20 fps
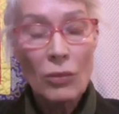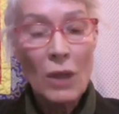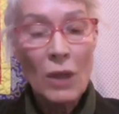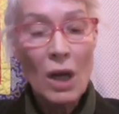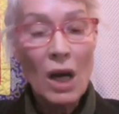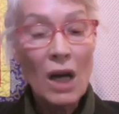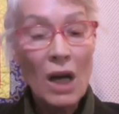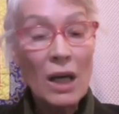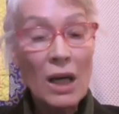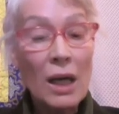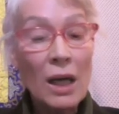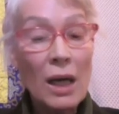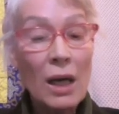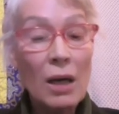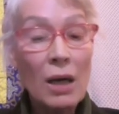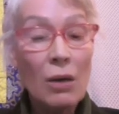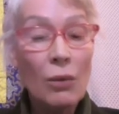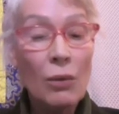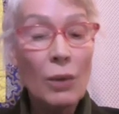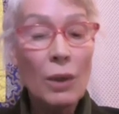And
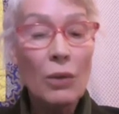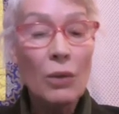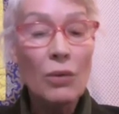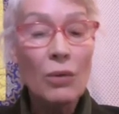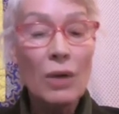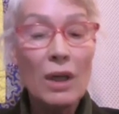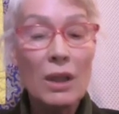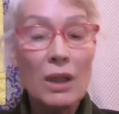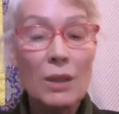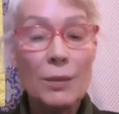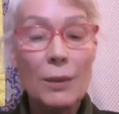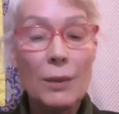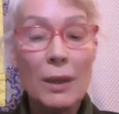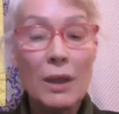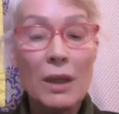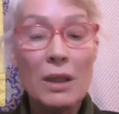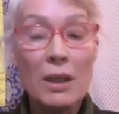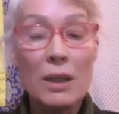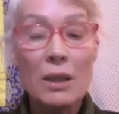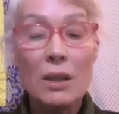here we could
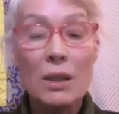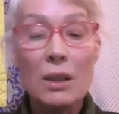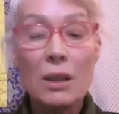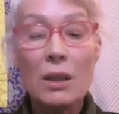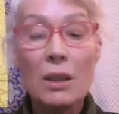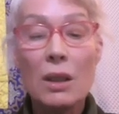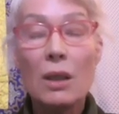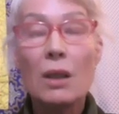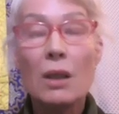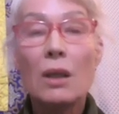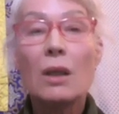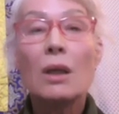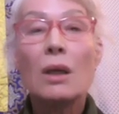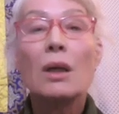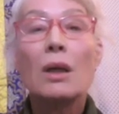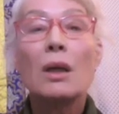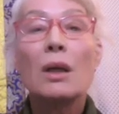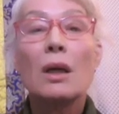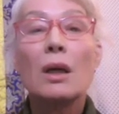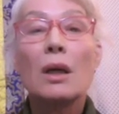experience
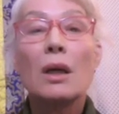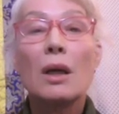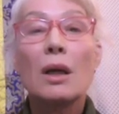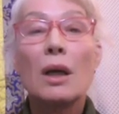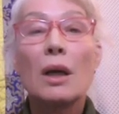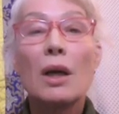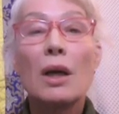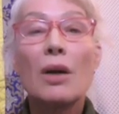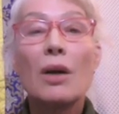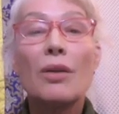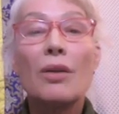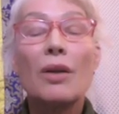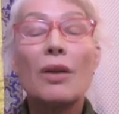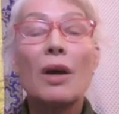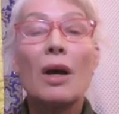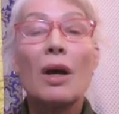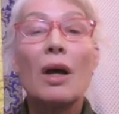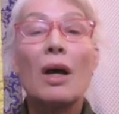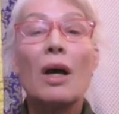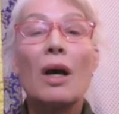earth
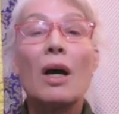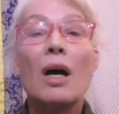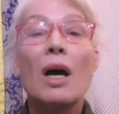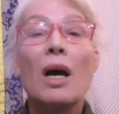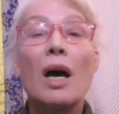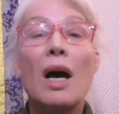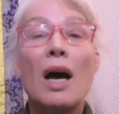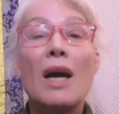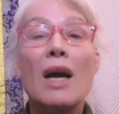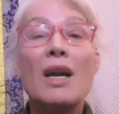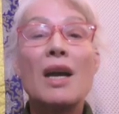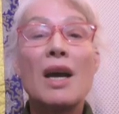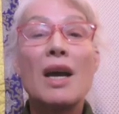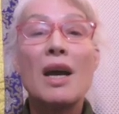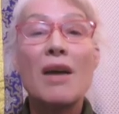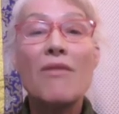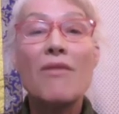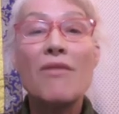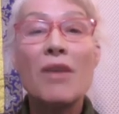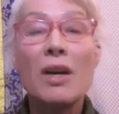and
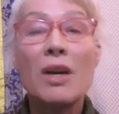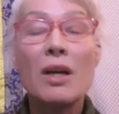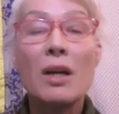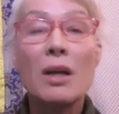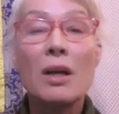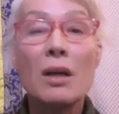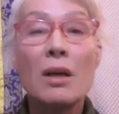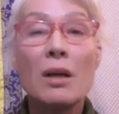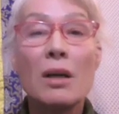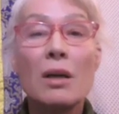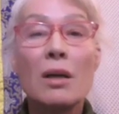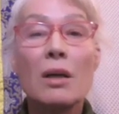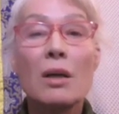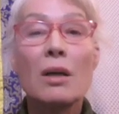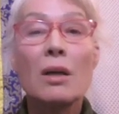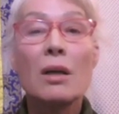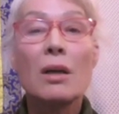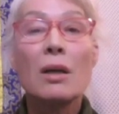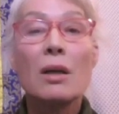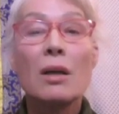heaven
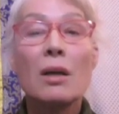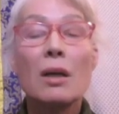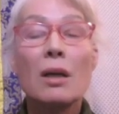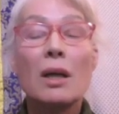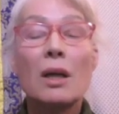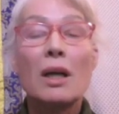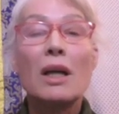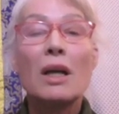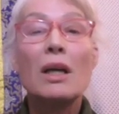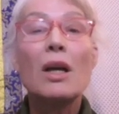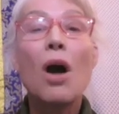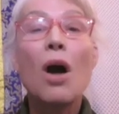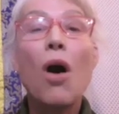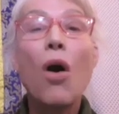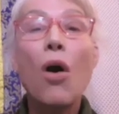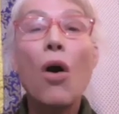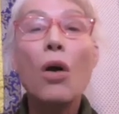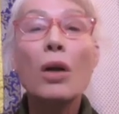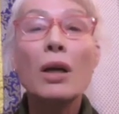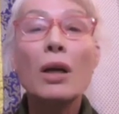in
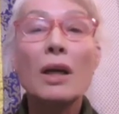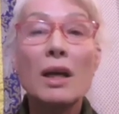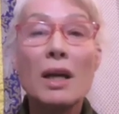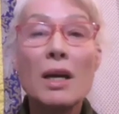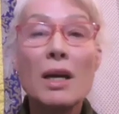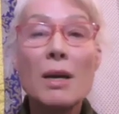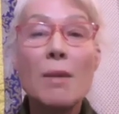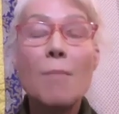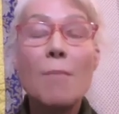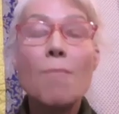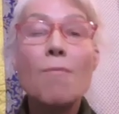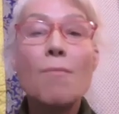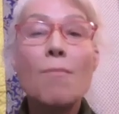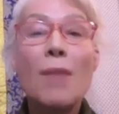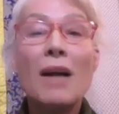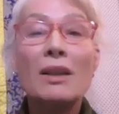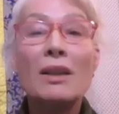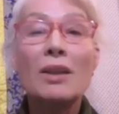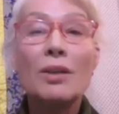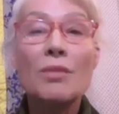holy
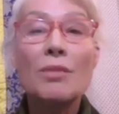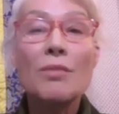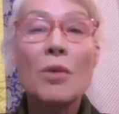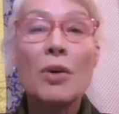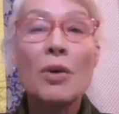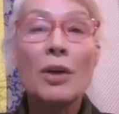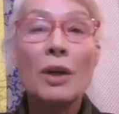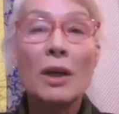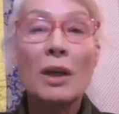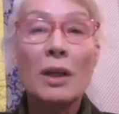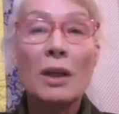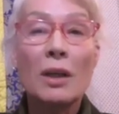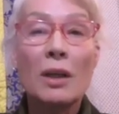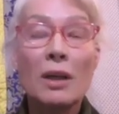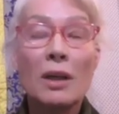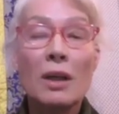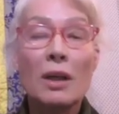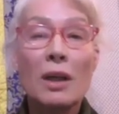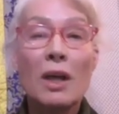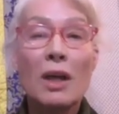matrimony
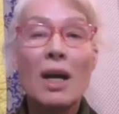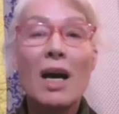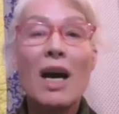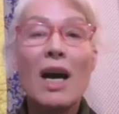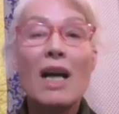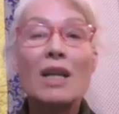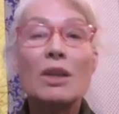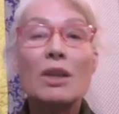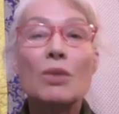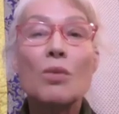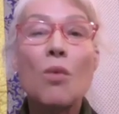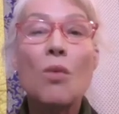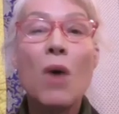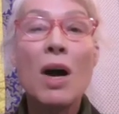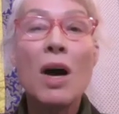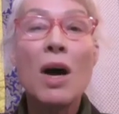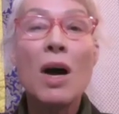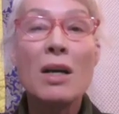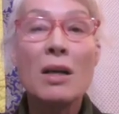as one,